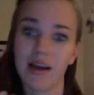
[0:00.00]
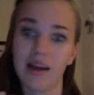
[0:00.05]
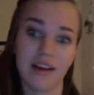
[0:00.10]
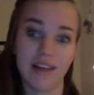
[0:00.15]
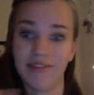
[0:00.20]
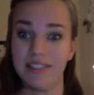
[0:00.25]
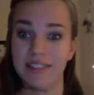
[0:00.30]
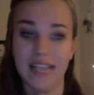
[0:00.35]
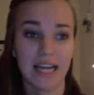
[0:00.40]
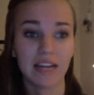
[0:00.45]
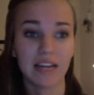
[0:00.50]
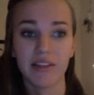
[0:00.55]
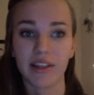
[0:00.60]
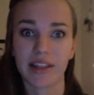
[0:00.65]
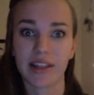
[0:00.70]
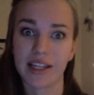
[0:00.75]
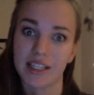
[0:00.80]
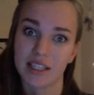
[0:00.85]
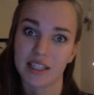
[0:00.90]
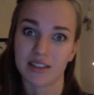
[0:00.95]
it's anything
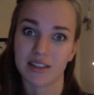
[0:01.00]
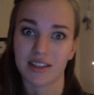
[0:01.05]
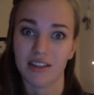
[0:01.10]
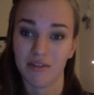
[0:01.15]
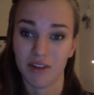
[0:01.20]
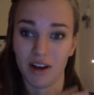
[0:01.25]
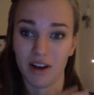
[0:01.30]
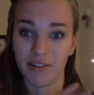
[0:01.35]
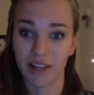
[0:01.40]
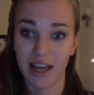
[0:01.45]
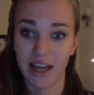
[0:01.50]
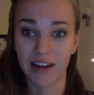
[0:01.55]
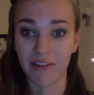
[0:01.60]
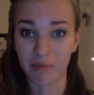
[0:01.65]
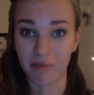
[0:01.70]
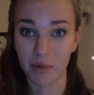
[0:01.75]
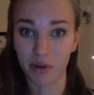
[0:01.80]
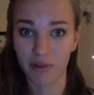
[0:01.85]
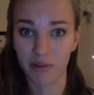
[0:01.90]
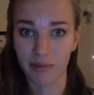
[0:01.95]
that doesn't involve a lot of
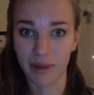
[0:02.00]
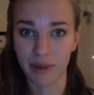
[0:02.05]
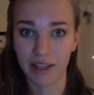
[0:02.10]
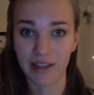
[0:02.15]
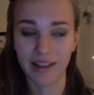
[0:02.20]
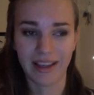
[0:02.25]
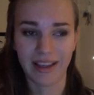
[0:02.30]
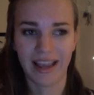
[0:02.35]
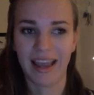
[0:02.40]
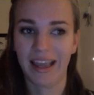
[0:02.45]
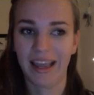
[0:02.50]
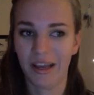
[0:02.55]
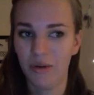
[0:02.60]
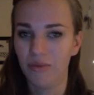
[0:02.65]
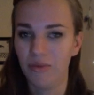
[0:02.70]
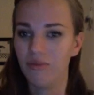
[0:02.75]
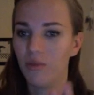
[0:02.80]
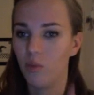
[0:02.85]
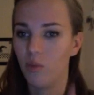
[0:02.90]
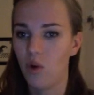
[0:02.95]
movement, like I
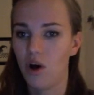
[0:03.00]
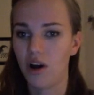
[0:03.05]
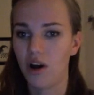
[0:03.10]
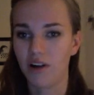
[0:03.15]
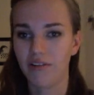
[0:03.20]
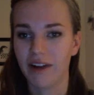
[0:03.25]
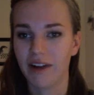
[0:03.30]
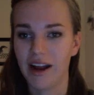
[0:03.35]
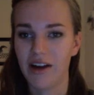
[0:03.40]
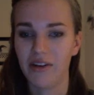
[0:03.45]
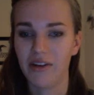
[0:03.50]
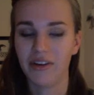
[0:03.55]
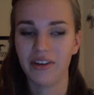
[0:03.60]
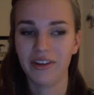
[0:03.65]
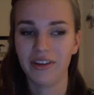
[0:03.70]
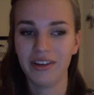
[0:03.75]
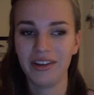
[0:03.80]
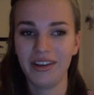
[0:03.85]
can walk around